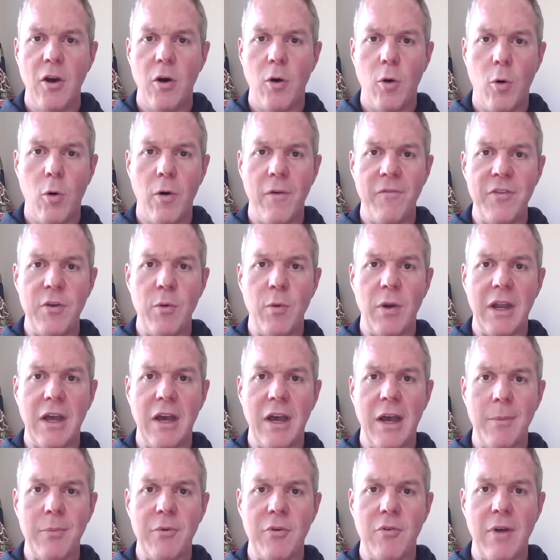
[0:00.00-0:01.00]
Or if you want to
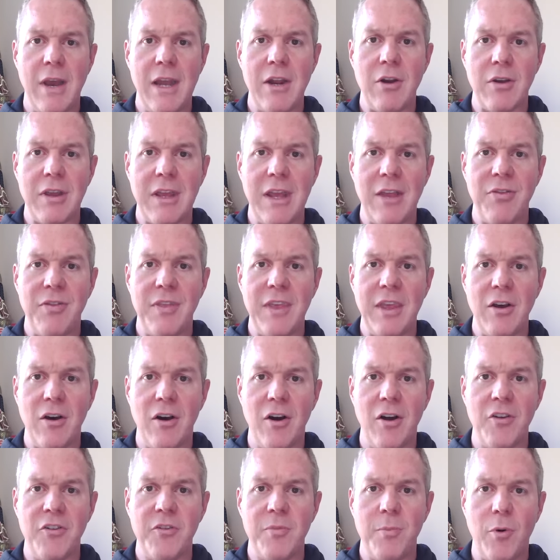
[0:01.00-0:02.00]
upgrade or get the
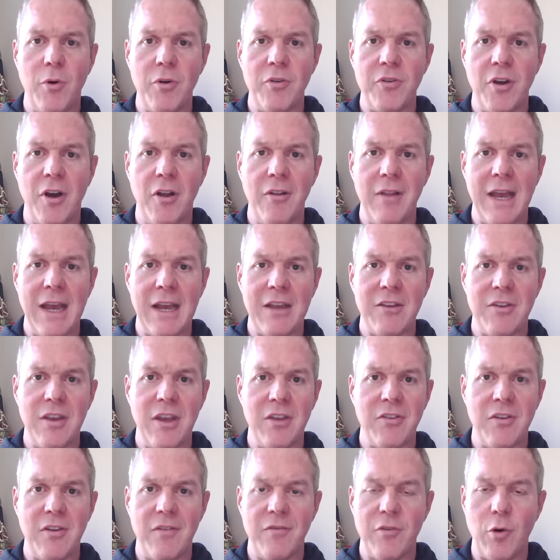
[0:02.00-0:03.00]
All Sports All
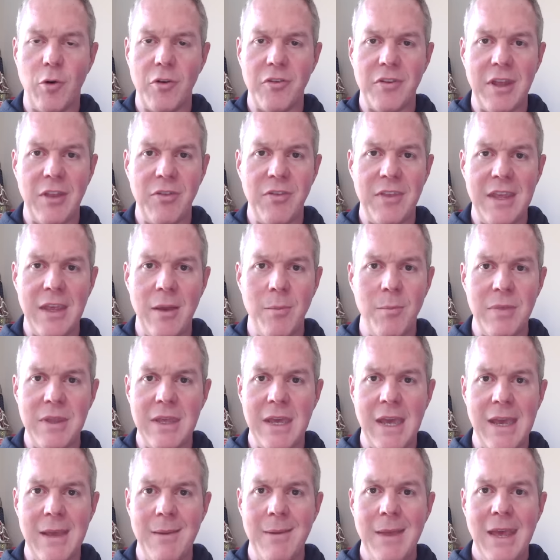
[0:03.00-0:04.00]
Access, of course, get the N
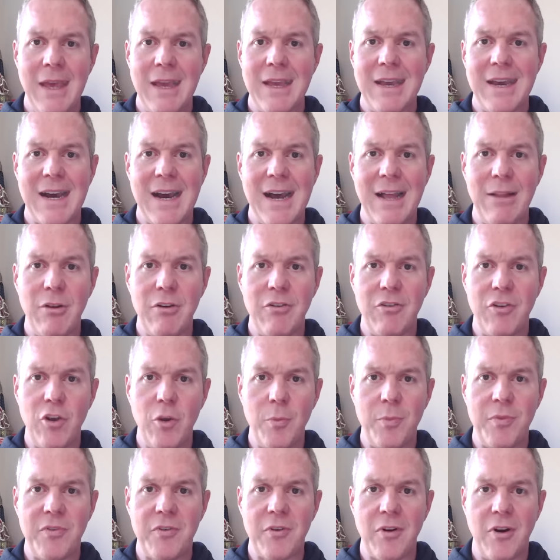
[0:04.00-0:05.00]
B A. College
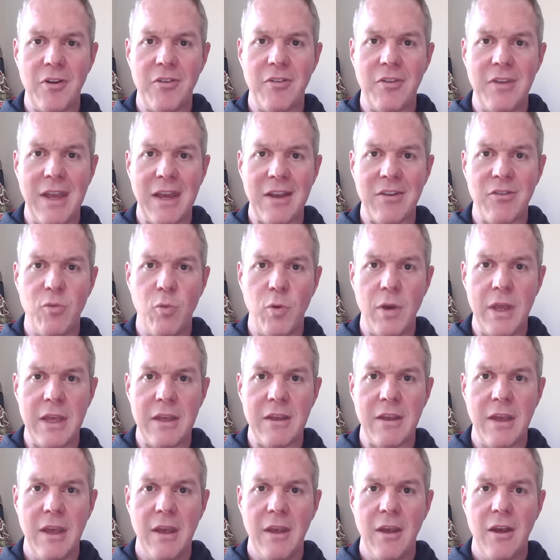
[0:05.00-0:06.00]
Hoops starts next
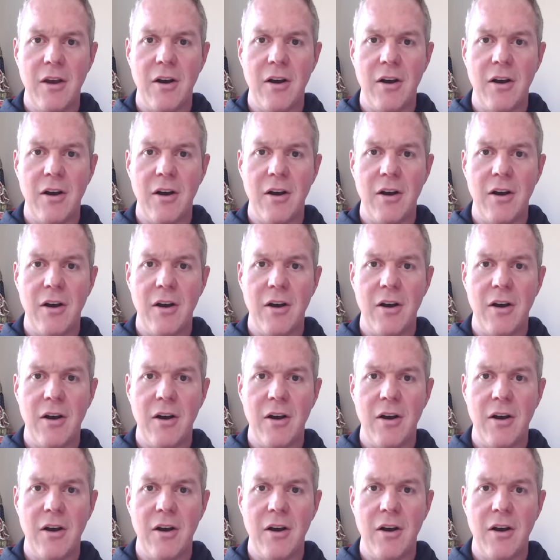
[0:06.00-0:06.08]
week.